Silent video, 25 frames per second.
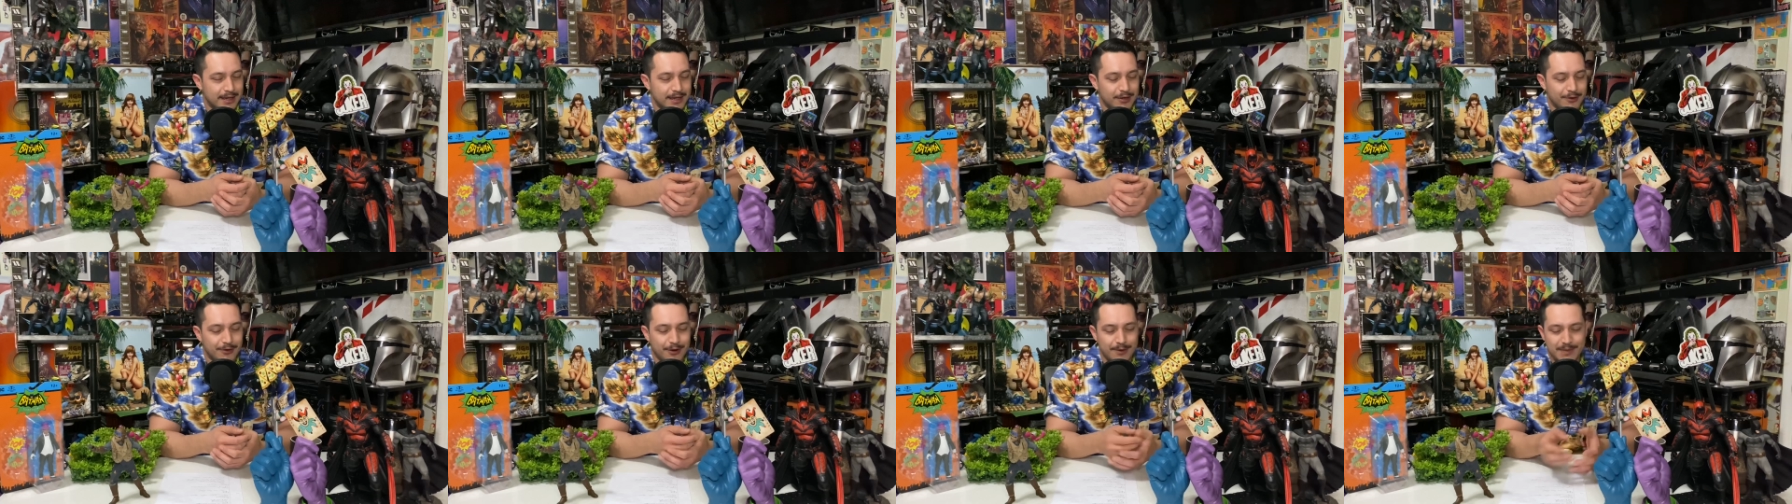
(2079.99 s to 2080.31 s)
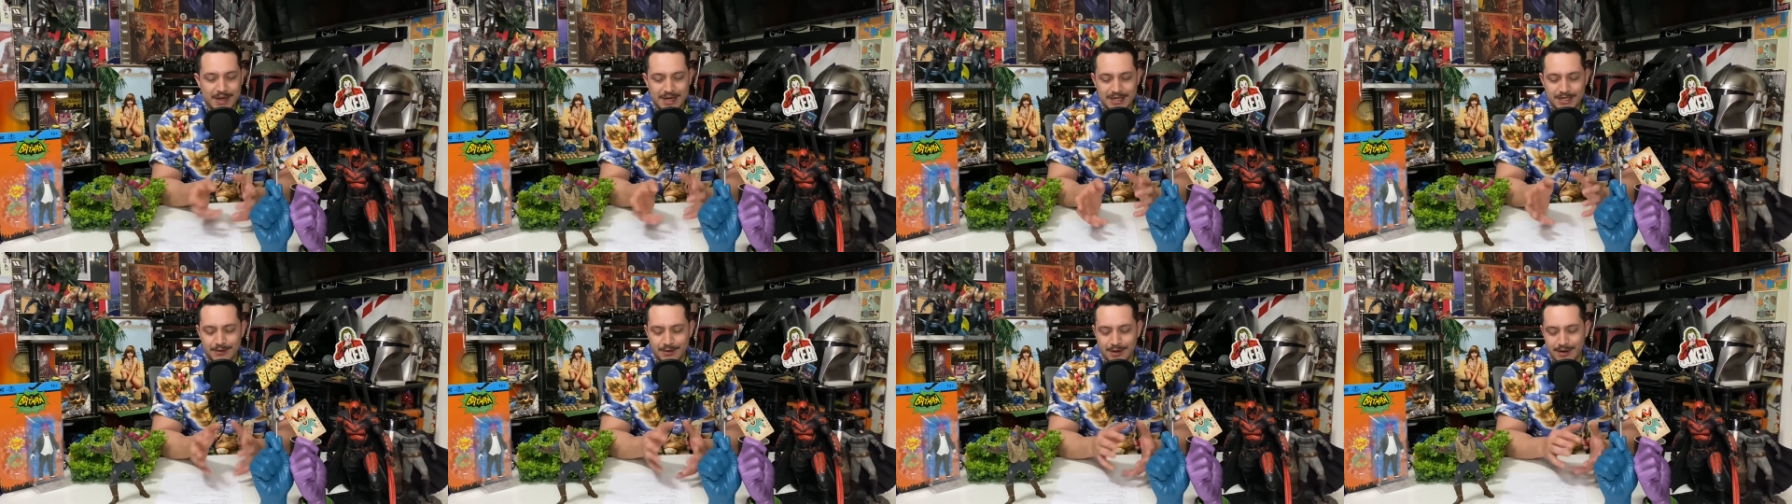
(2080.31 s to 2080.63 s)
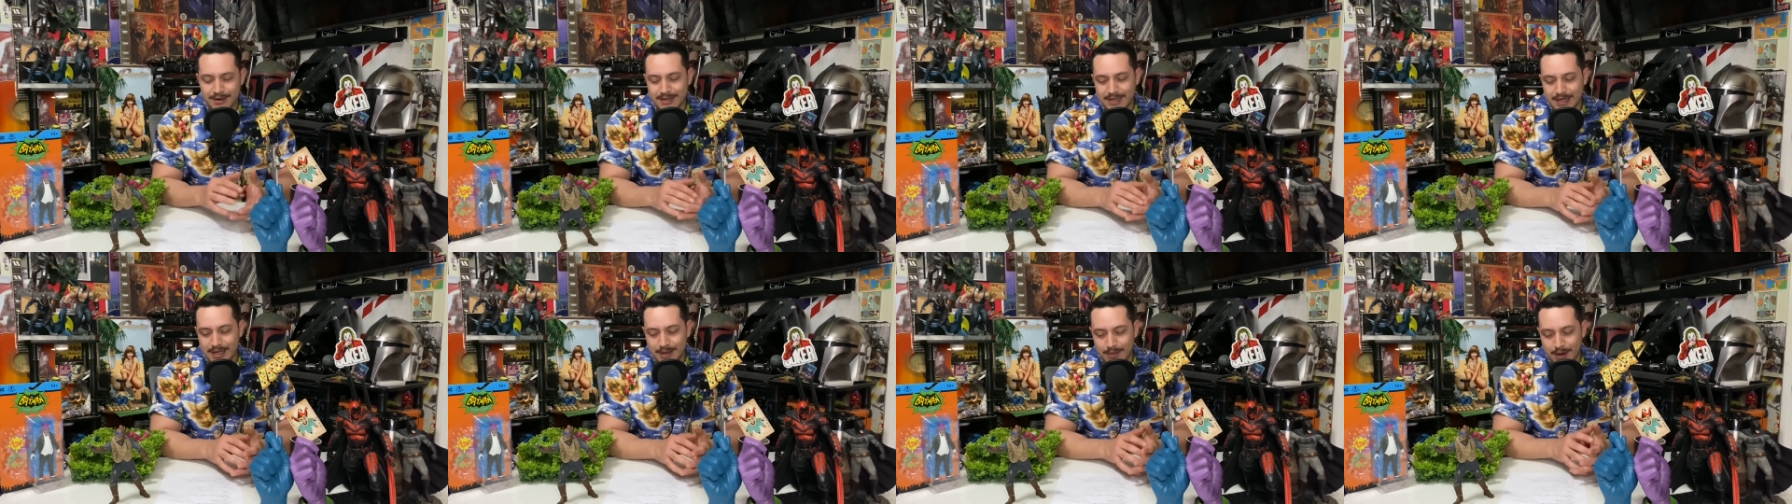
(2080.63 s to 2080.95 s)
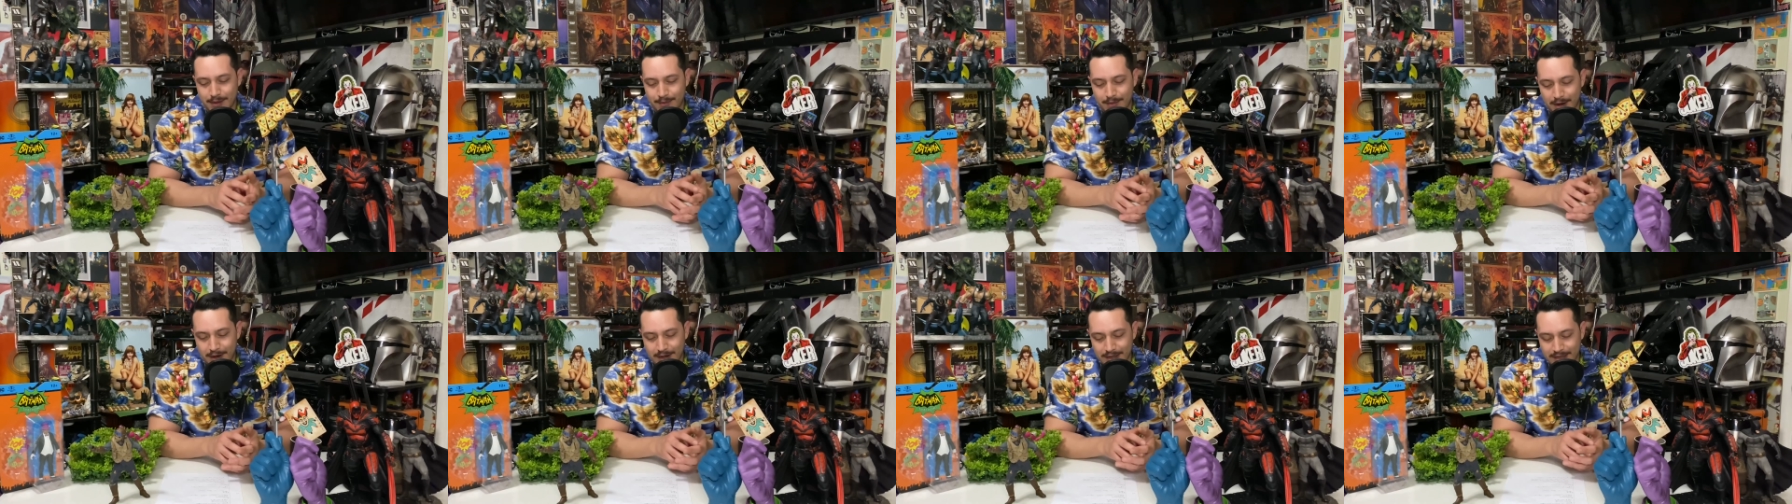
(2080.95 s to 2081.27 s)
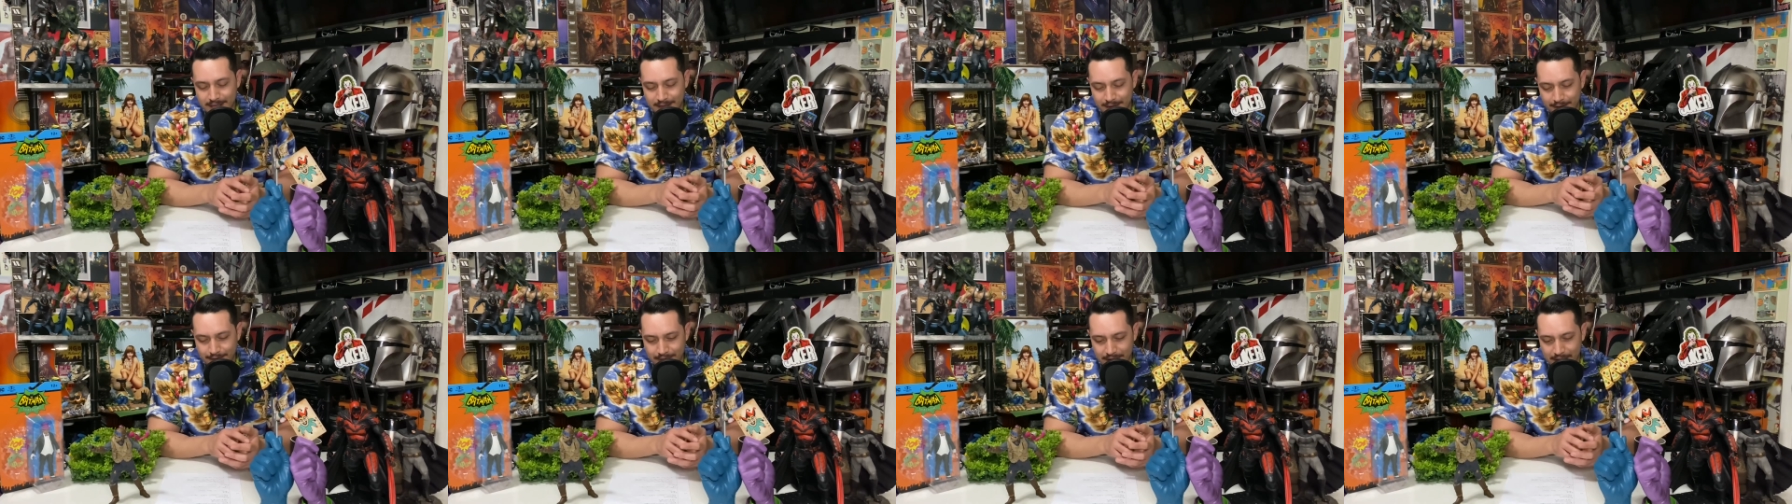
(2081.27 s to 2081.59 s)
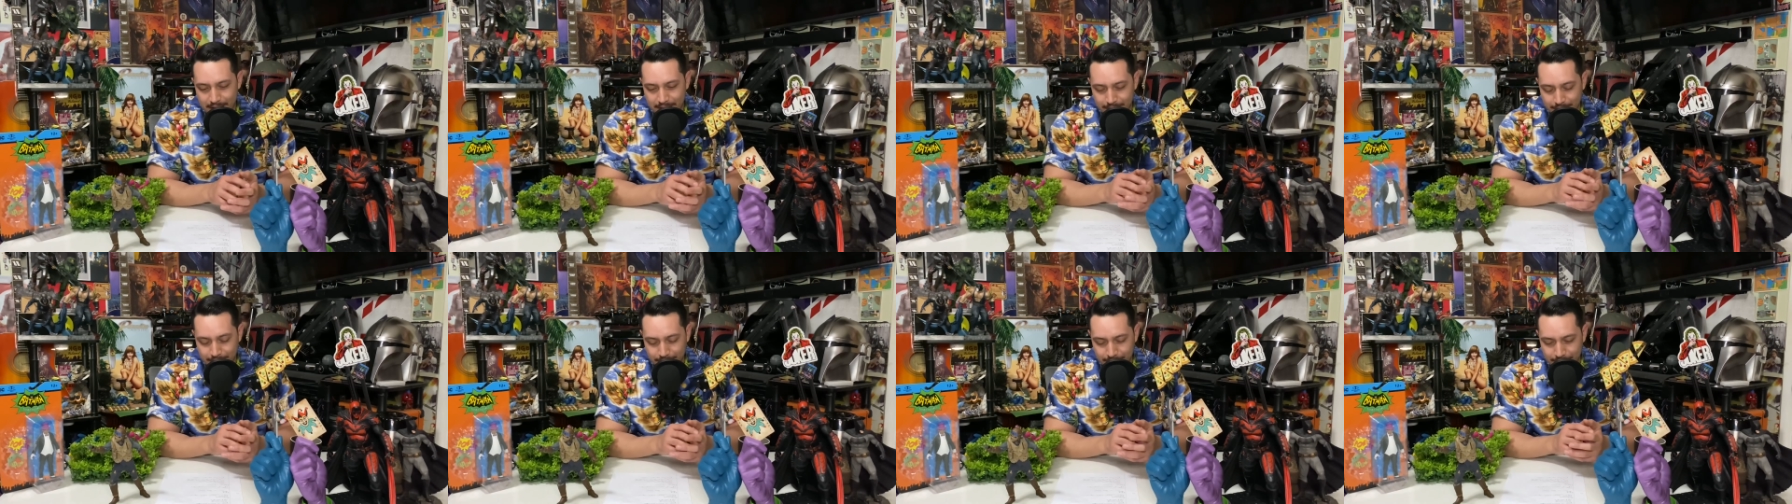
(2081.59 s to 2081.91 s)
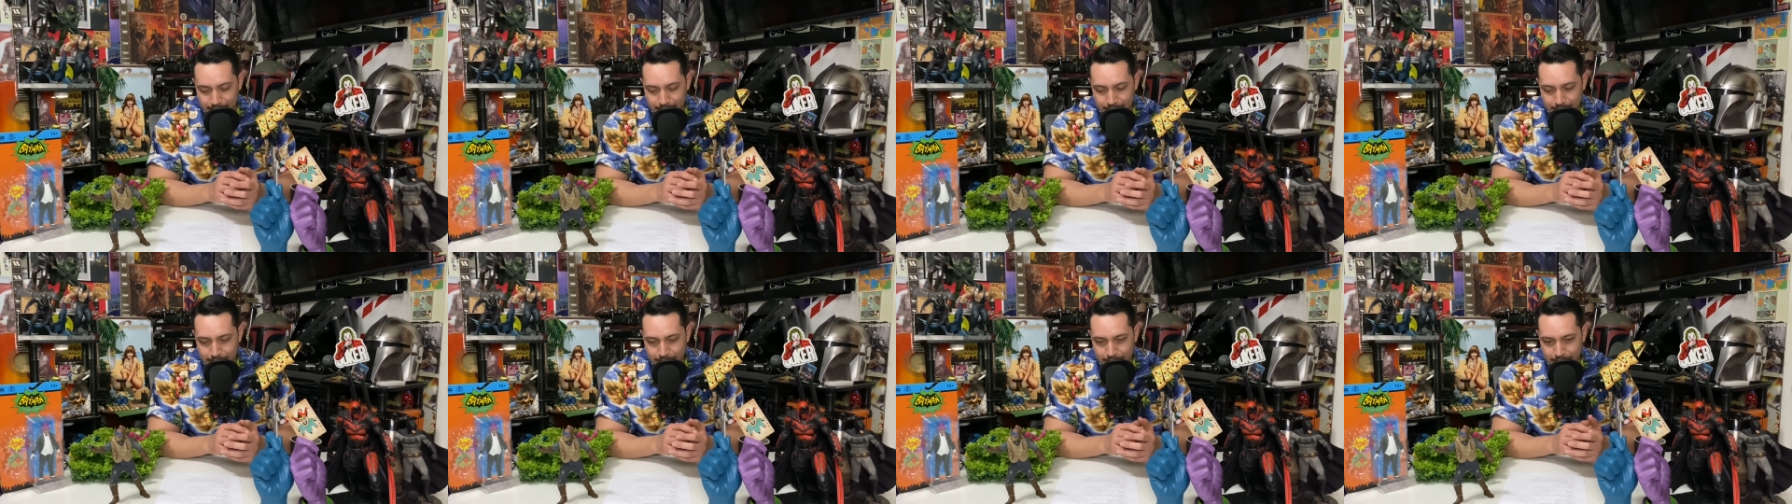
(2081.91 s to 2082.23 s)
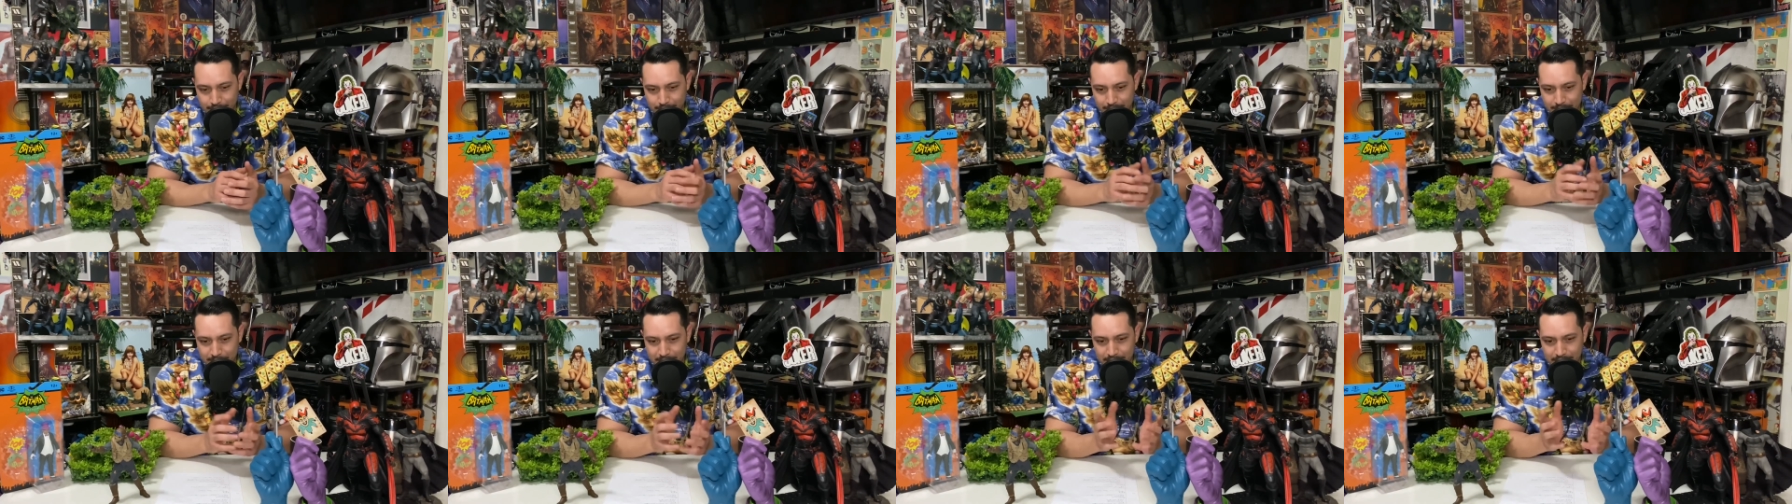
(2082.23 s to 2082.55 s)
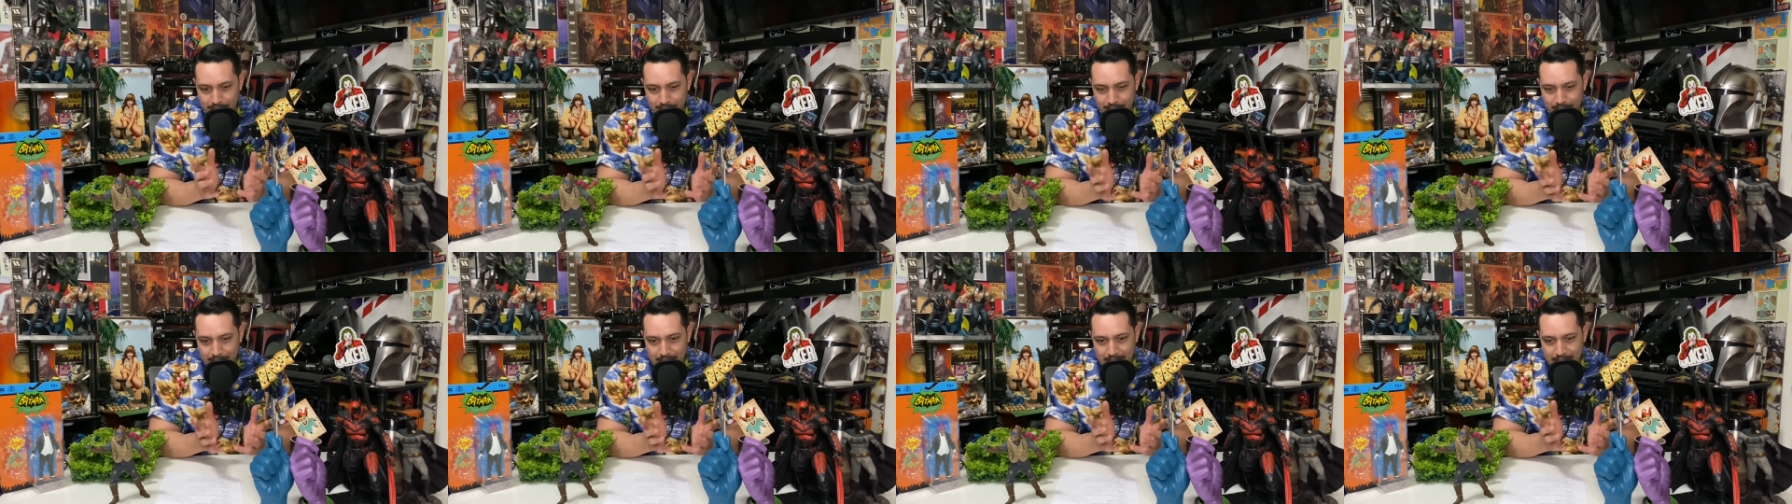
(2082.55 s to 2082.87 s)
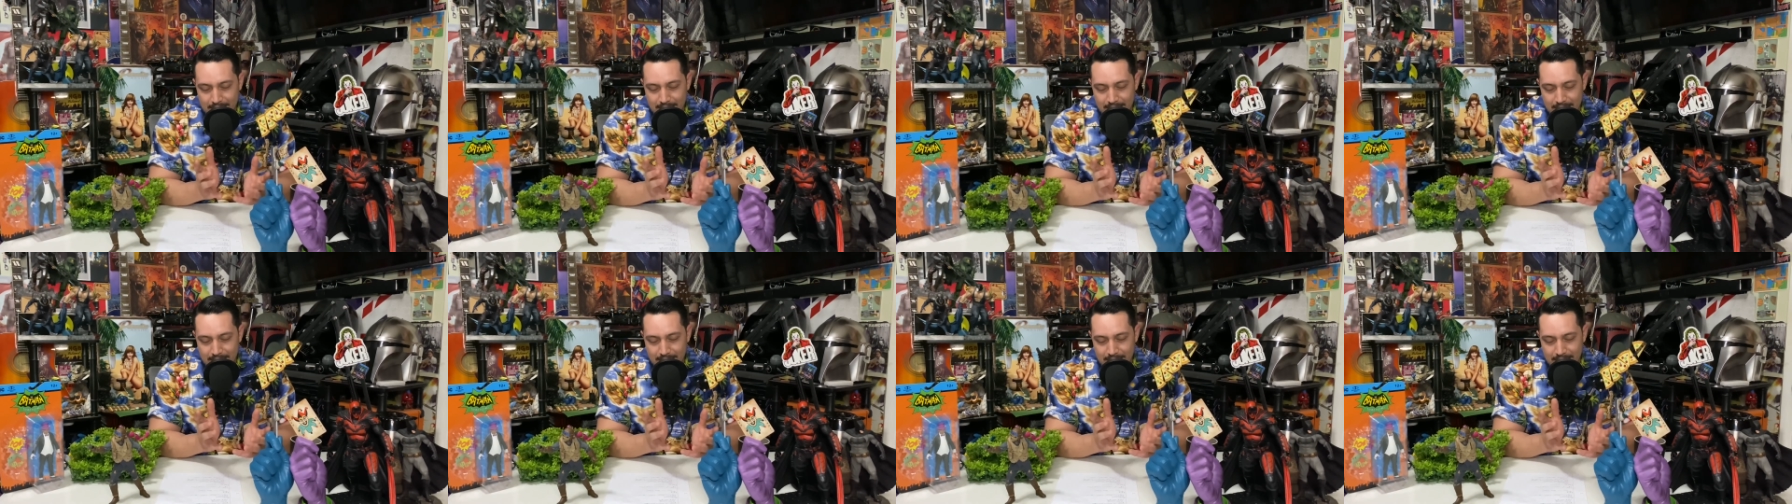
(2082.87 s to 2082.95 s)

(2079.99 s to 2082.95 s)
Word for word: Going back to what I was saying about monetary value, you know, I mean,